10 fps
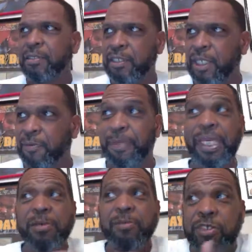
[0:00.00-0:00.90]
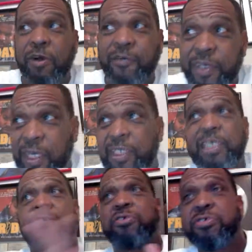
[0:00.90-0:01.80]
If Bean was over here, then
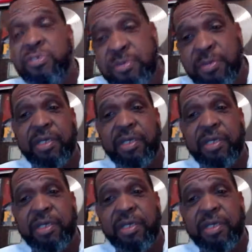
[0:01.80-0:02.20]
Crystal may